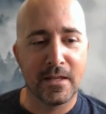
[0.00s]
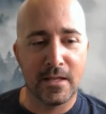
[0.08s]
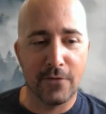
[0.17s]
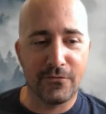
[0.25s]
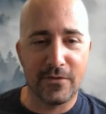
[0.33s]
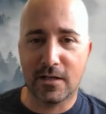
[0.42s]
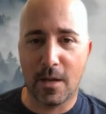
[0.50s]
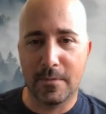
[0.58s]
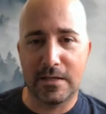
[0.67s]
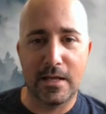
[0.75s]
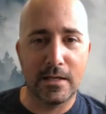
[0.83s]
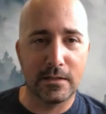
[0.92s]
If they're
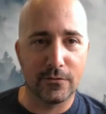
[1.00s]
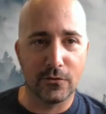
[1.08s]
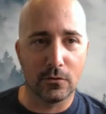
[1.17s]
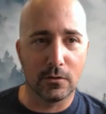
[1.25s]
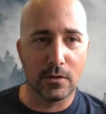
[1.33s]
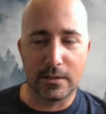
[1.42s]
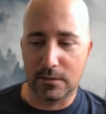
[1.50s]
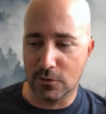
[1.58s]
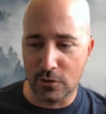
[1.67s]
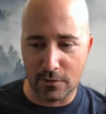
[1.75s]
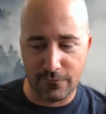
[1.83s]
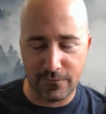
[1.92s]
coming in and they're like, you
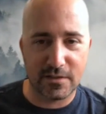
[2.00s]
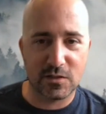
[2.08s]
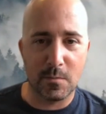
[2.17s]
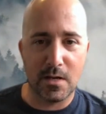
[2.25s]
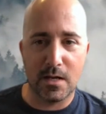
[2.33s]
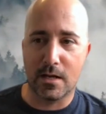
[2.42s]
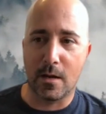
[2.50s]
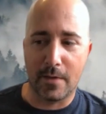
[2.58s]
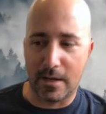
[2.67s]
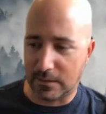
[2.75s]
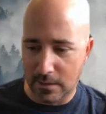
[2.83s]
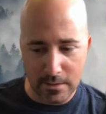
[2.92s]
got to fix me, and I'm
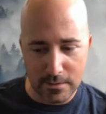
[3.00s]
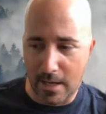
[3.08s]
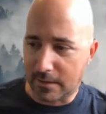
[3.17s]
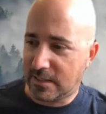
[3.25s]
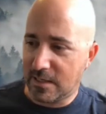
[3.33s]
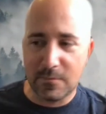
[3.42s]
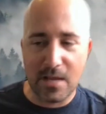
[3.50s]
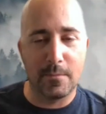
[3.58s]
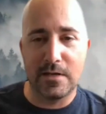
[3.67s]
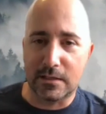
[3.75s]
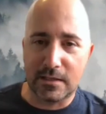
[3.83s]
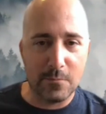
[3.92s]
like, yeah, keep coming
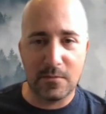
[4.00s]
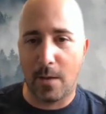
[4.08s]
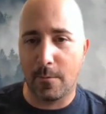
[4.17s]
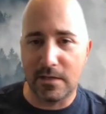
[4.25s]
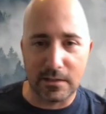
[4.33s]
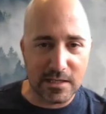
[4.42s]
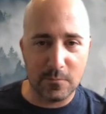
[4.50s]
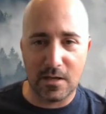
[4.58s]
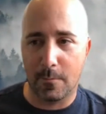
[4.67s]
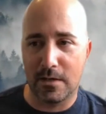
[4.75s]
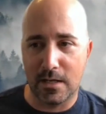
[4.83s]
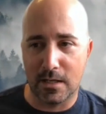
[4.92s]
in, keep coming in, keep
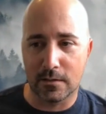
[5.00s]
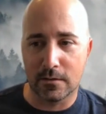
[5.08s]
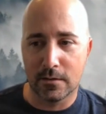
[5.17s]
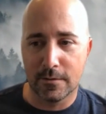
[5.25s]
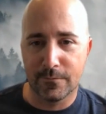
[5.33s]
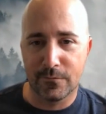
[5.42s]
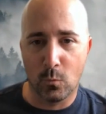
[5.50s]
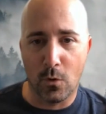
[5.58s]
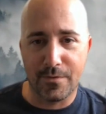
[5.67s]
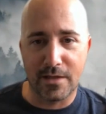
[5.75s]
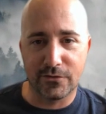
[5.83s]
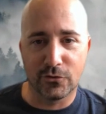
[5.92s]
coming in. Well,
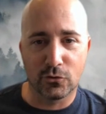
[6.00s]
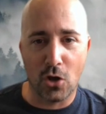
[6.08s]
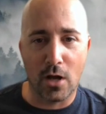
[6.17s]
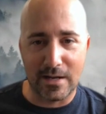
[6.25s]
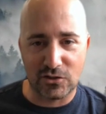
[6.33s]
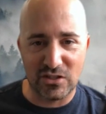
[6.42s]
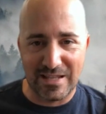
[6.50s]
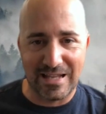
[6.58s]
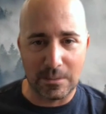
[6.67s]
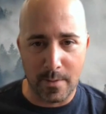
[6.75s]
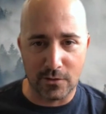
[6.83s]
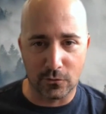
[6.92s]
that they're not actually
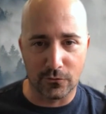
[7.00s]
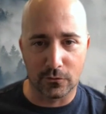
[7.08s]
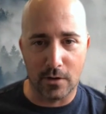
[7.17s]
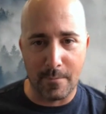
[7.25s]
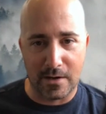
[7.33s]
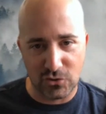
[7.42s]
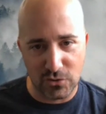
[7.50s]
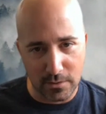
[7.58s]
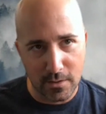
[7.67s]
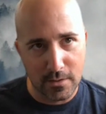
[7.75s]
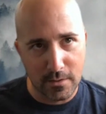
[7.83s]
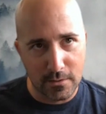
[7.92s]
getting better. I'm actually
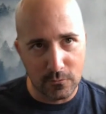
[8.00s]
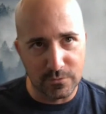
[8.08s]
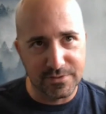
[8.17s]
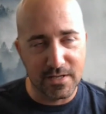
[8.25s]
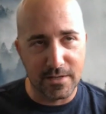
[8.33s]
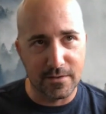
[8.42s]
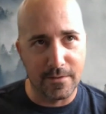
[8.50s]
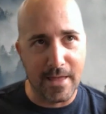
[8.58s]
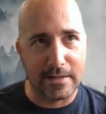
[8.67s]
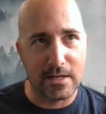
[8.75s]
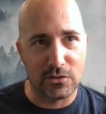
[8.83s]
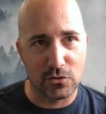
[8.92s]
would say that in
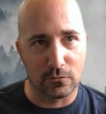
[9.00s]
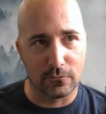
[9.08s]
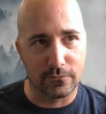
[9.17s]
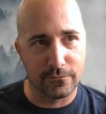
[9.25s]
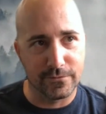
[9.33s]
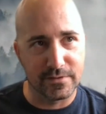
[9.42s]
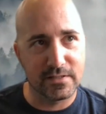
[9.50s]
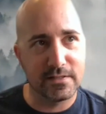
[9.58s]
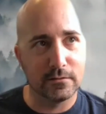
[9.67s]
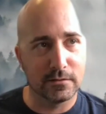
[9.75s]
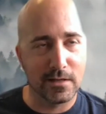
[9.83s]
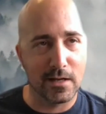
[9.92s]
that case, you're
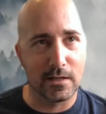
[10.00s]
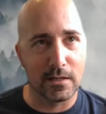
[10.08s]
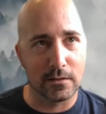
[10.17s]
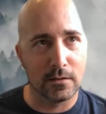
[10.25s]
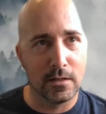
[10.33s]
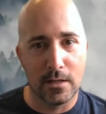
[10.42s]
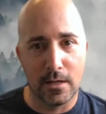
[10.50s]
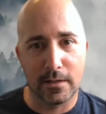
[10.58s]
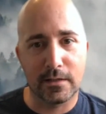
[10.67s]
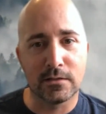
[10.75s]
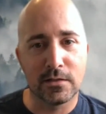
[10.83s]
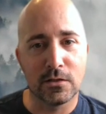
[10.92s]
facilitating a
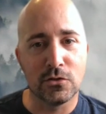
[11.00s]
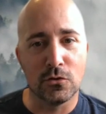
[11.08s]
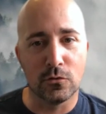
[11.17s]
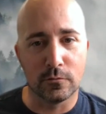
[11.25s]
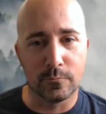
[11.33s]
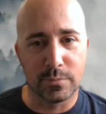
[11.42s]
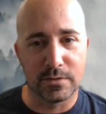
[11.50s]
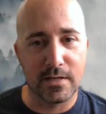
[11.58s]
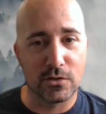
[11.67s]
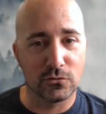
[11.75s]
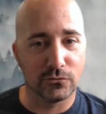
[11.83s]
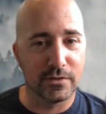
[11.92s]
continued
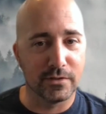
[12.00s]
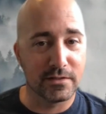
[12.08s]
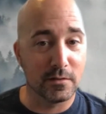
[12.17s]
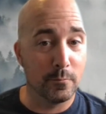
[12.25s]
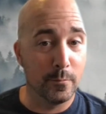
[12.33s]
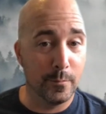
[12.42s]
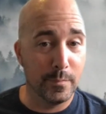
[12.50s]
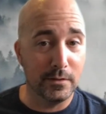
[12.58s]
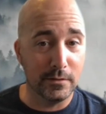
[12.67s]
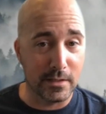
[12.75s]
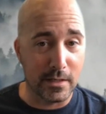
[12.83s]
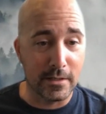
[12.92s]
potential
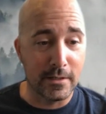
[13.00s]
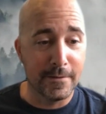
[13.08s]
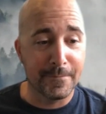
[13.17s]
disability.